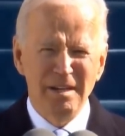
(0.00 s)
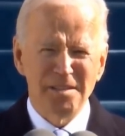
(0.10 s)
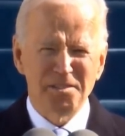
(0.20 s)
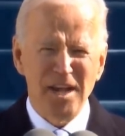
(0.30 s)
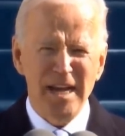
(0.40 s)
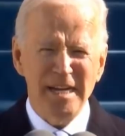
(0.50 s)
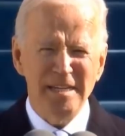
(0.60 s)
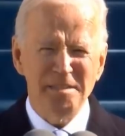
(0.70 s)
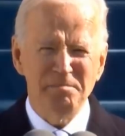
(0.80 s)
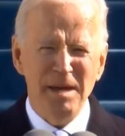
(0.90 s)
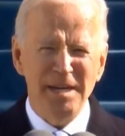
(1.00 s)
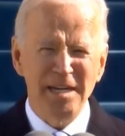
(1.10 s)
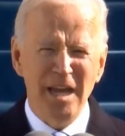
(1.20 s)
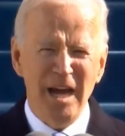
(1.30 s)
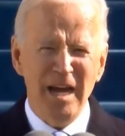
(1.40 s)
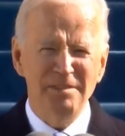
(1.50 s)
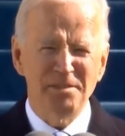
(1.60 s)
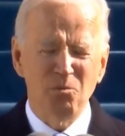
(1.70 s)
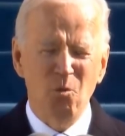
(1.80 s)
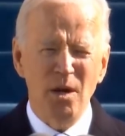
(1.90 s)
has taken as many lives
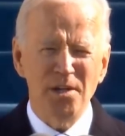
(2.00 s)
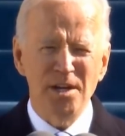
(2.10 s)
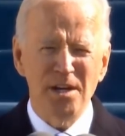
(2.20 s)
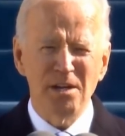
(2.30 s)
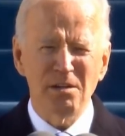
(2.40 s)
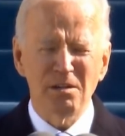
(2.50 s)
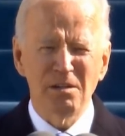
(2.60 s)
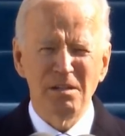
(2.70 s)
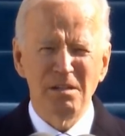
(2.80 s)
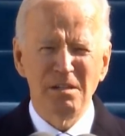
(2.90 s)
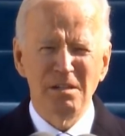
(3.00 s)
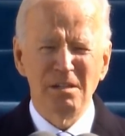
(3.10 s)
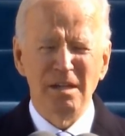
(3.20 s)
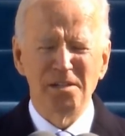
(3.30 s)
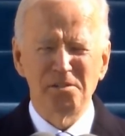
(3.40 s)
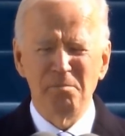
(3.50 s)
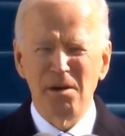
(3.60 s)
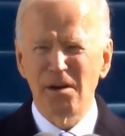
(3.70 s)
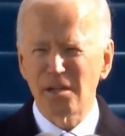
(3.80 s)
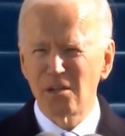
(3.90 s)
in 1 year as
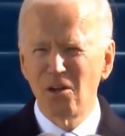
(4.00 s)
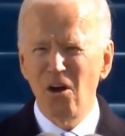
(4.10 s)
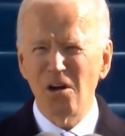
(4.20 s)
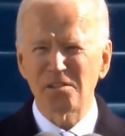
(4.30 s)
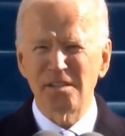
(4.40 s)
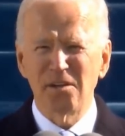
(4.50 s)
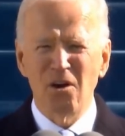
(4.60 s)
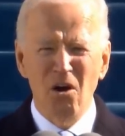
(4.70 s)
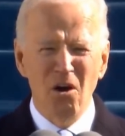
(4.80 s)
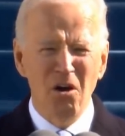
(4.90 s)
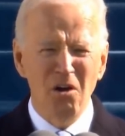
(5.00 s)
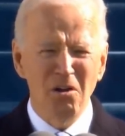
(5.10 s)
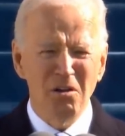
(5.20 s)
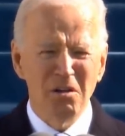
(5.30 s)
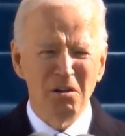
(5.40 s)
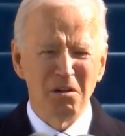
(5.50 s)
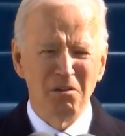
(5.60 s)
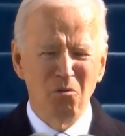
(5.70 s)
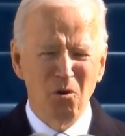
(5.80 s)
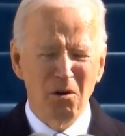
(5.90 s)
America lost in all
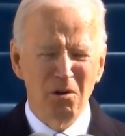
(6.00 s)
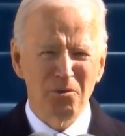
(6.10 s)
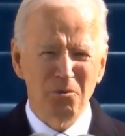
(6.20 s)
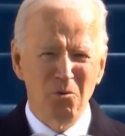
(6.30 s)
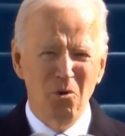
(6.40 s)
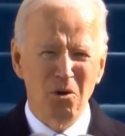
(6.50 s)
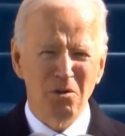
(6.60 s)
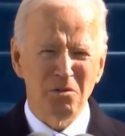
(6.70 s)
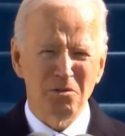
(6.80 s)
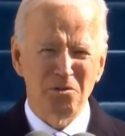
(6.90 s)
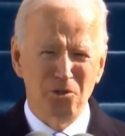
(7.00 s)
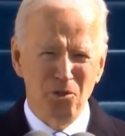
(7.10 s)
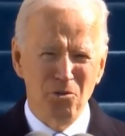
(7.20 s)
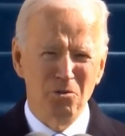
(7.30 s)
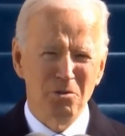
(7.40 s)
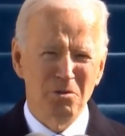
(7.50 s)
of World War II.